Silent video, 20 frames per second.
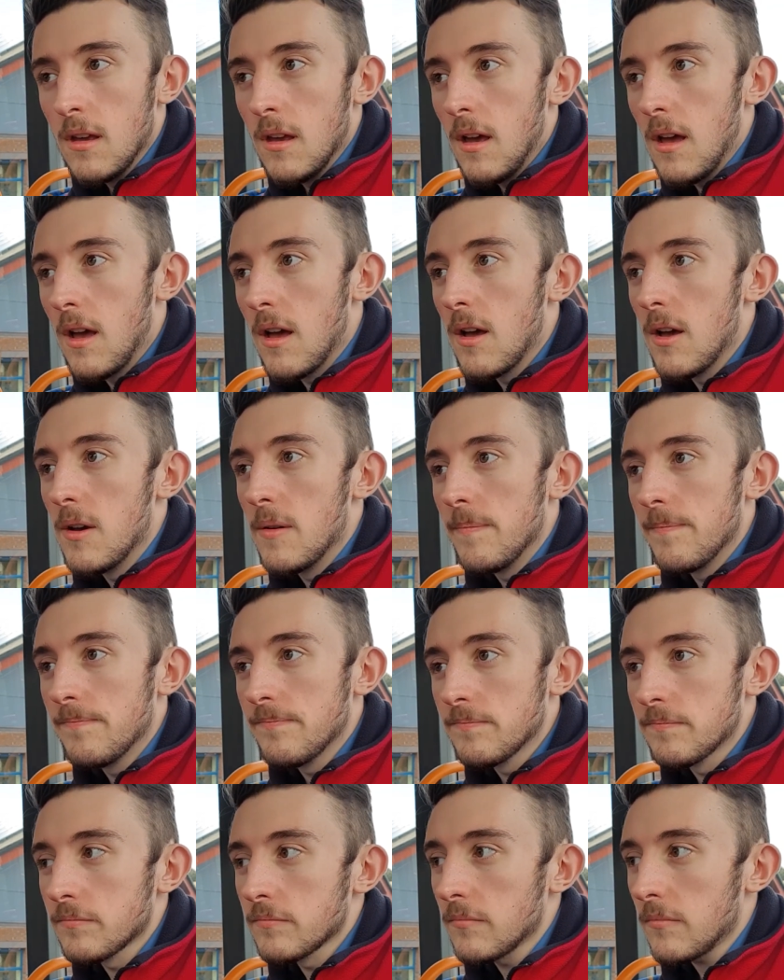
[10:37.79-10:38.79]
A
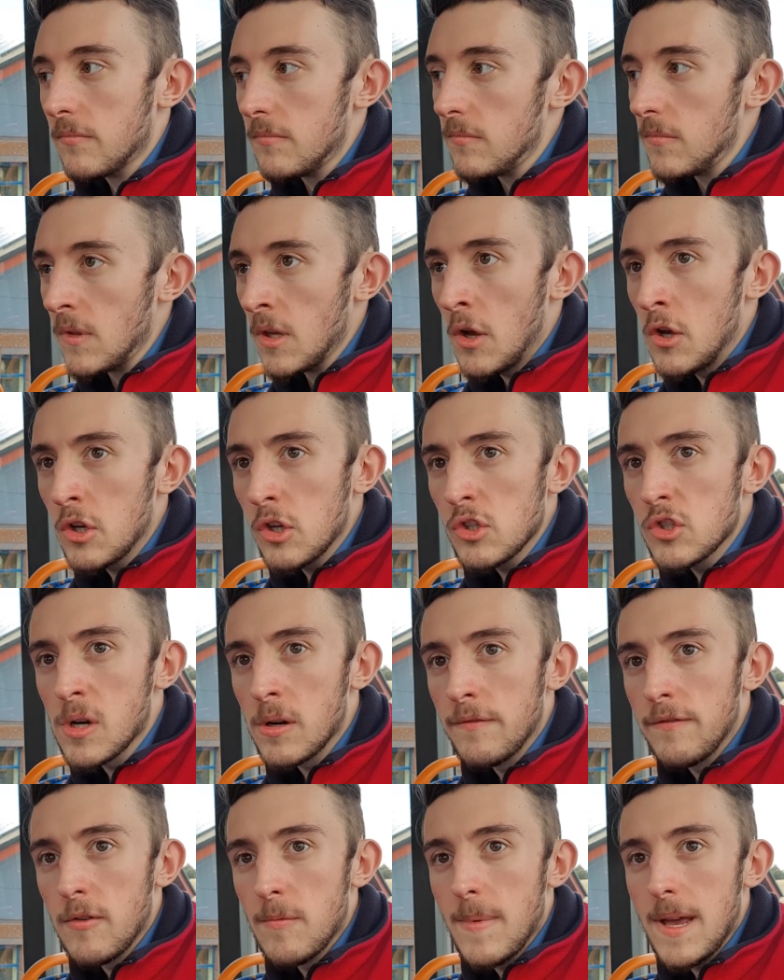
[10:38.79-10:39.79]
good
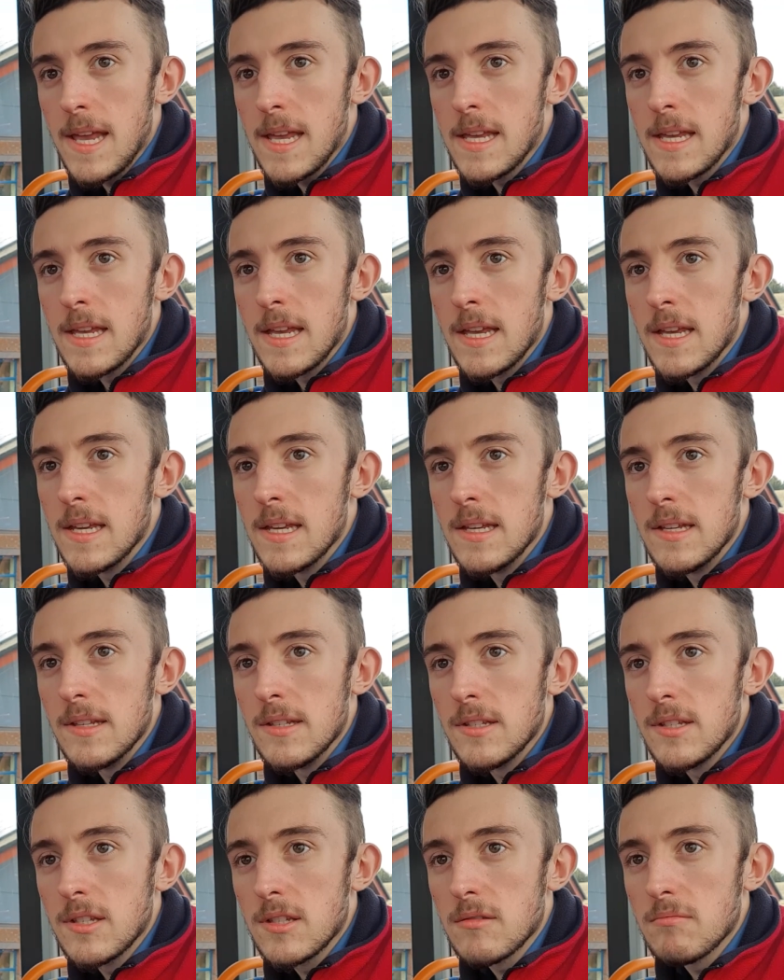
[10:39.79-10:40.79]
job for me
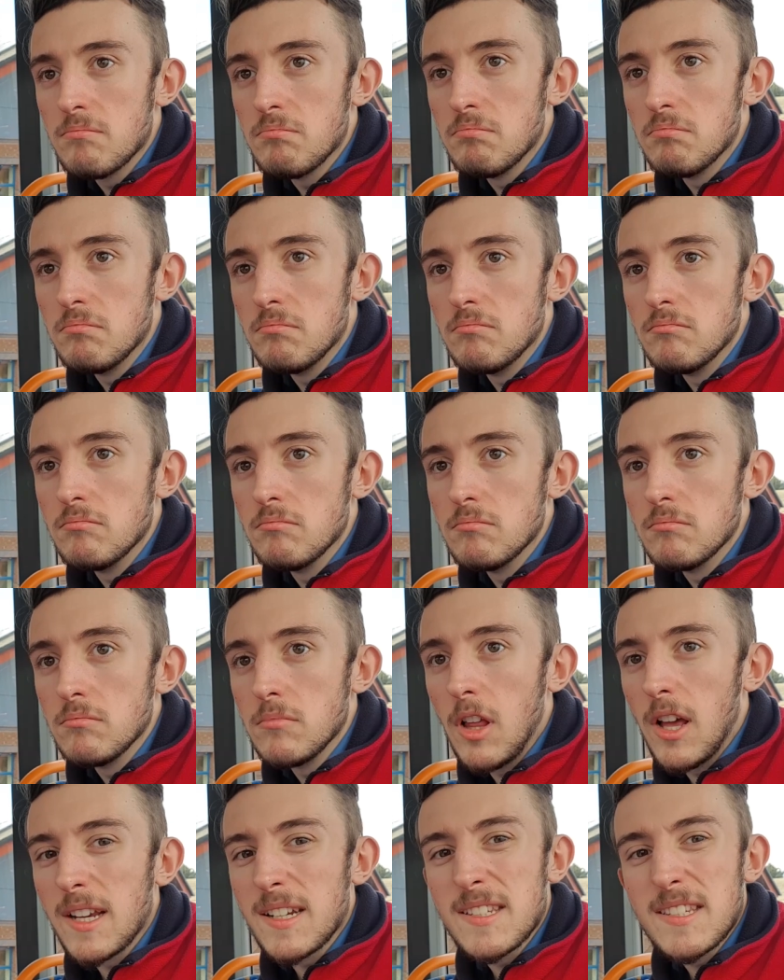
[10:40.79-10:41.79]
is
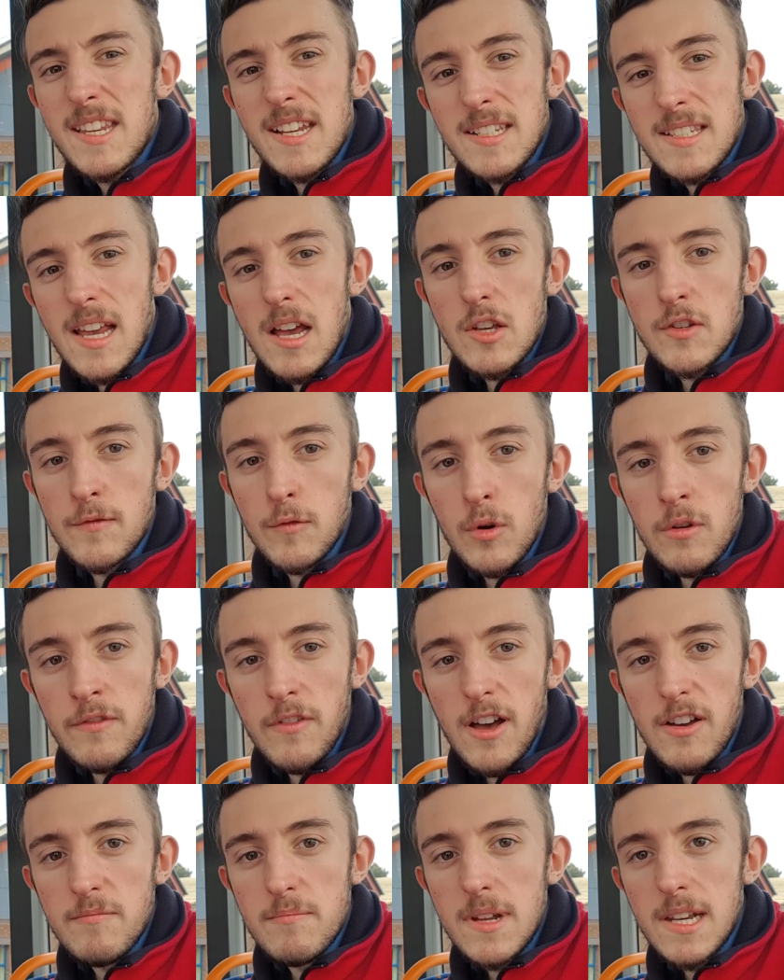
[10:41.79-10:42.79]
like 6 hours
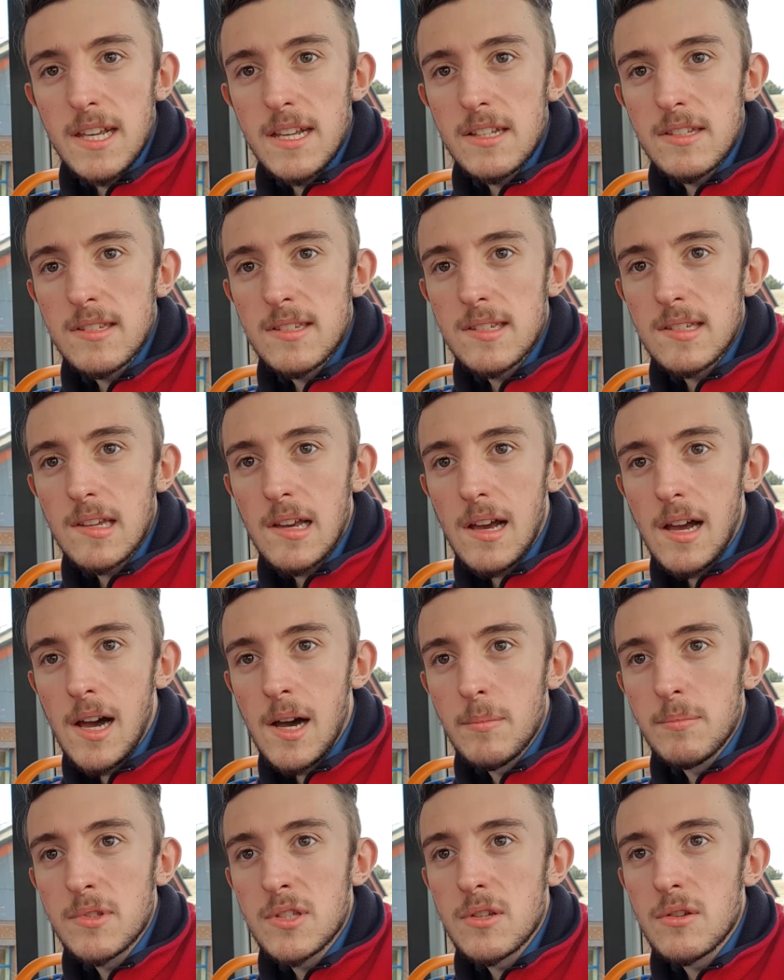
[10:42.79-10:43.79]
45 minutes
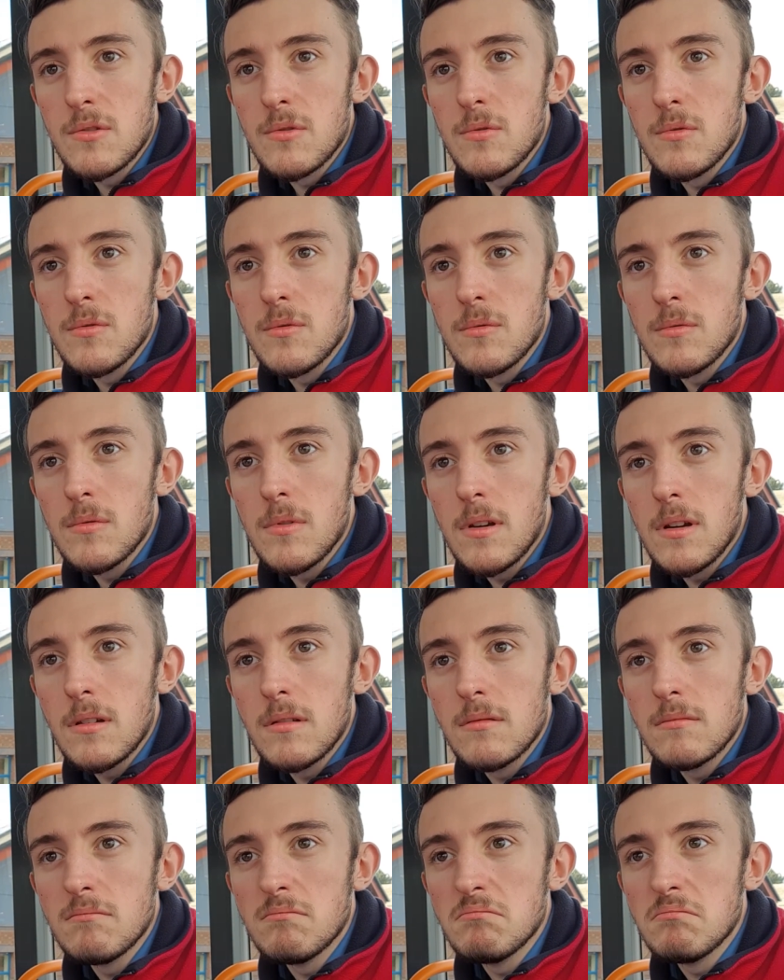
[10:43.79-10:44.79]
up to
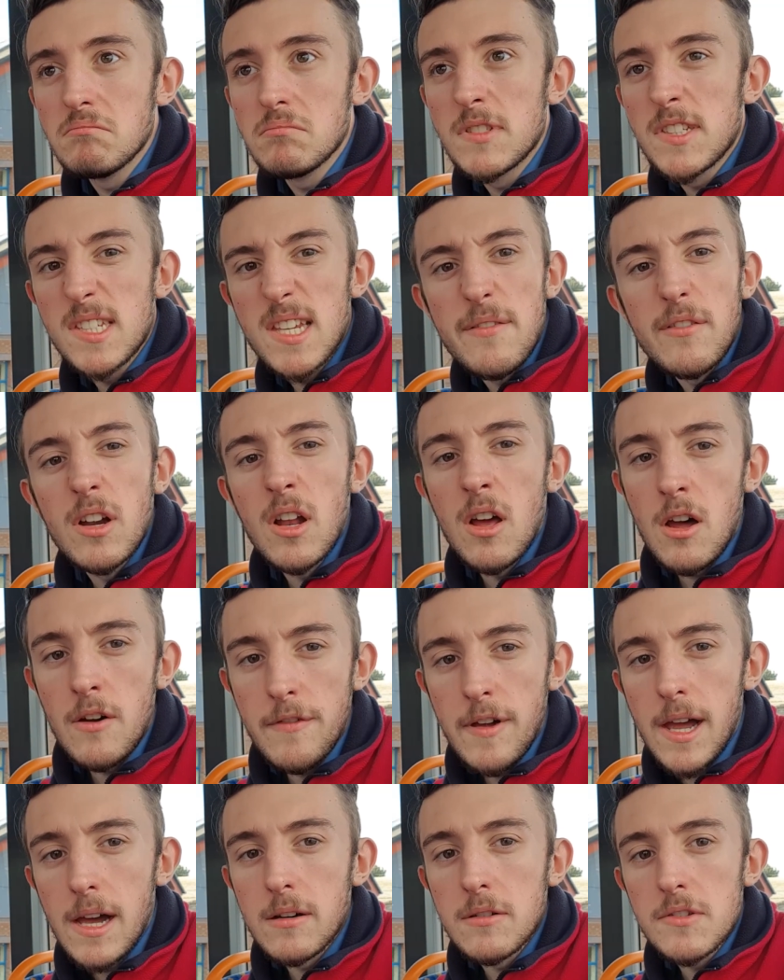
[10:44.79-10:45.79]
7.5
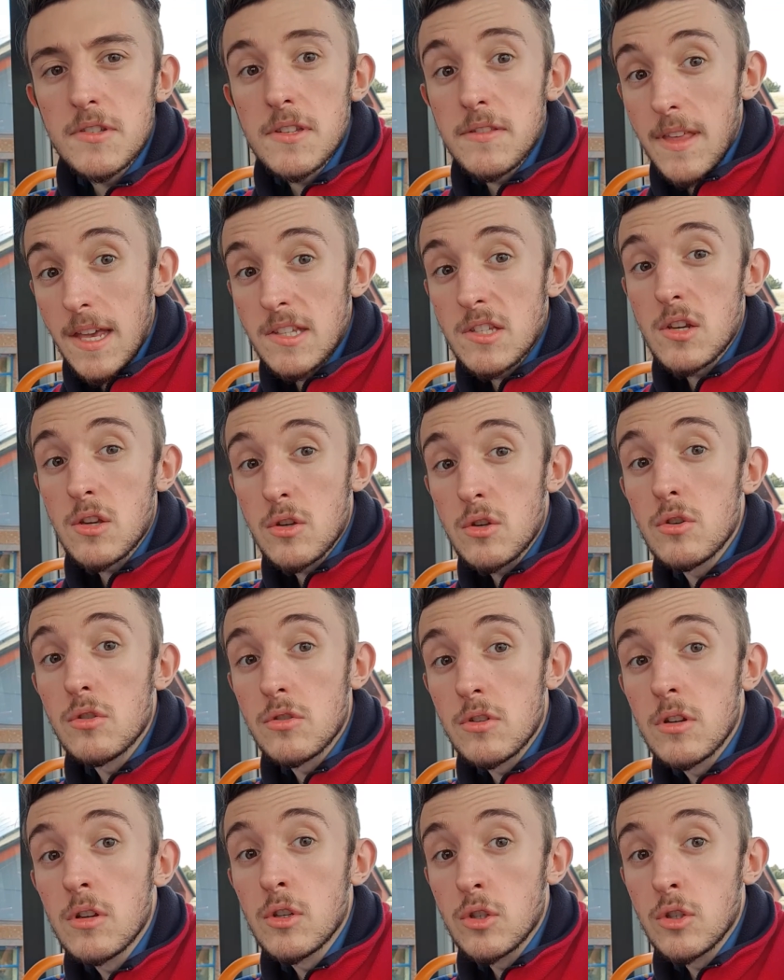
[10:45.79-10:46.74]
hours. That's a good